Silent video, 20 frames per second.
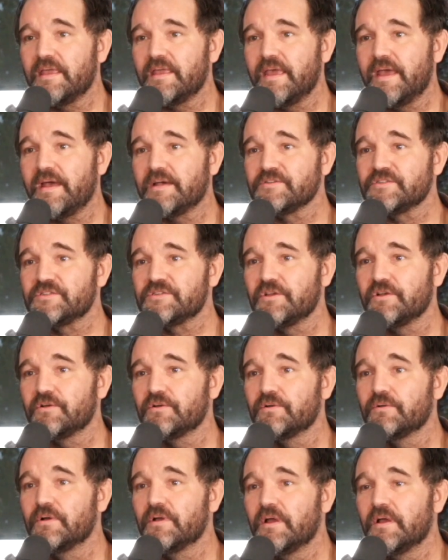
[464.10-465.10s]
yeah.
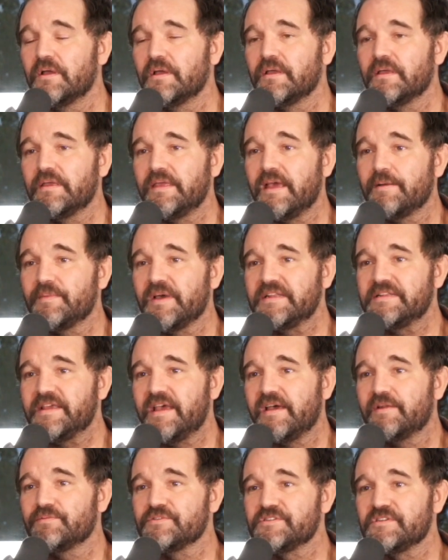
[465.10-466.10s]
So, my dad
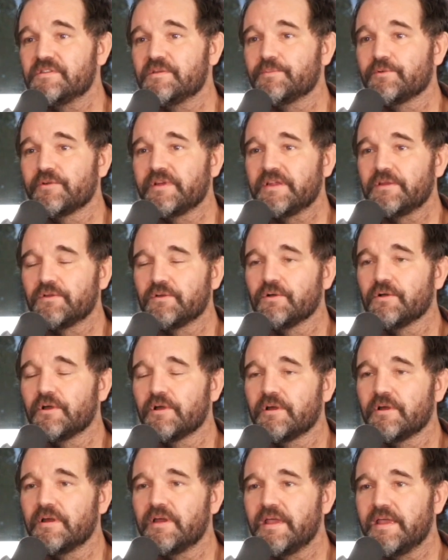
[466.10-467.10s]
was in the Marine
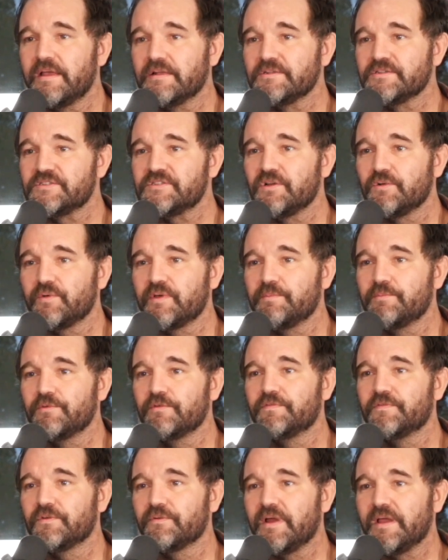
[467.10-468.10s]
Corps, and so we moved
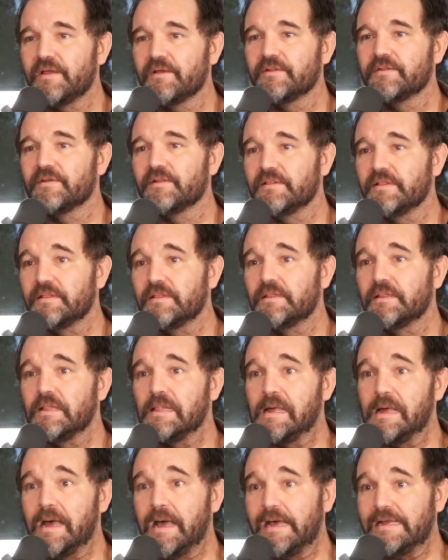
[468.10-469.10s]
around a
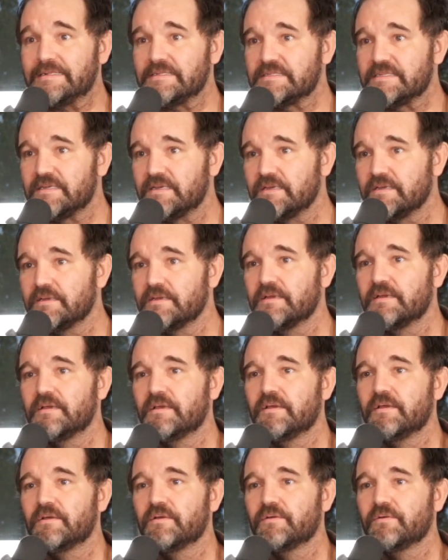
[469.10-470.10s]
lot
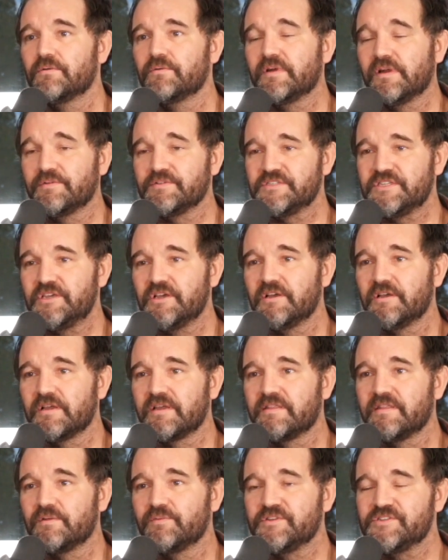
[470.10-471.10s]
when I was young, and
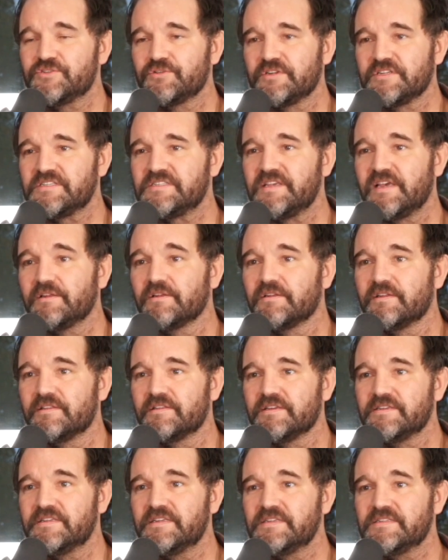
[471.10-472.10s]
then we sort of settled in the
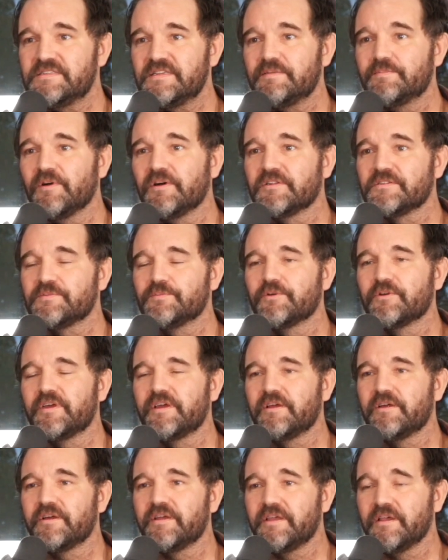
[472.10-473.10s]
D.C., Baltimore
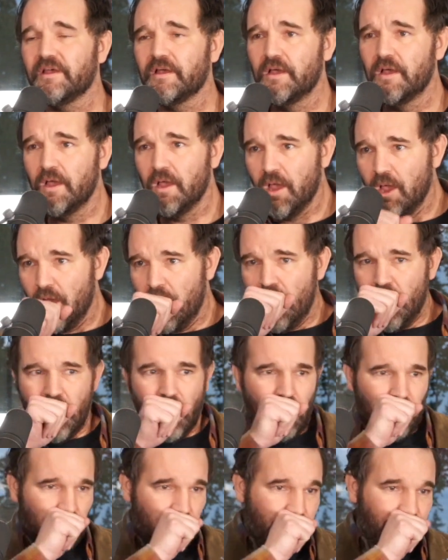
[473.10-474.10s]
area.
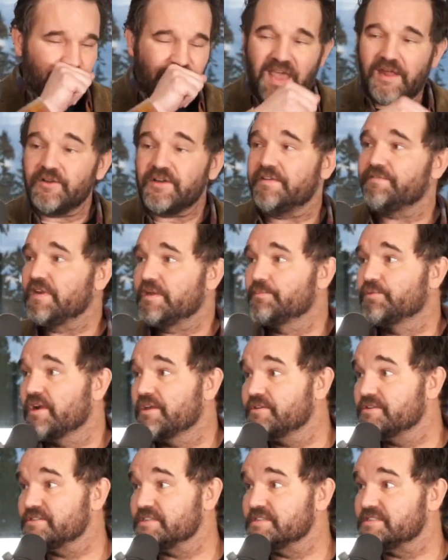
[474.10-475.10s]
I don't have any
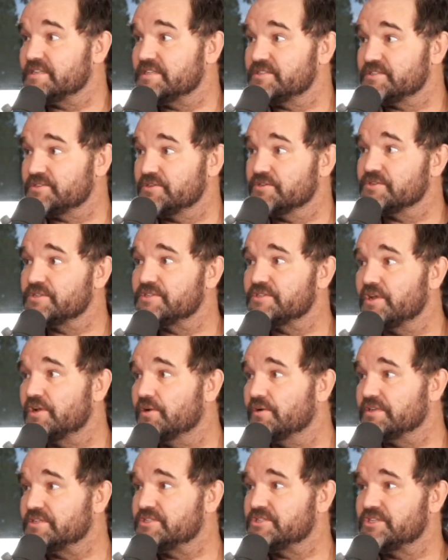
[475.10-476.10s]
brothers and sisters, so
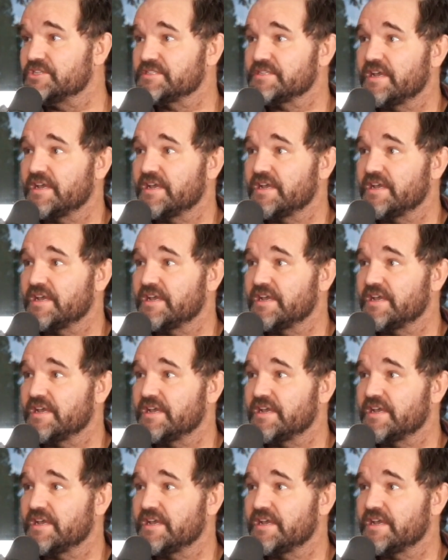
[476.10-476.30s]
it's just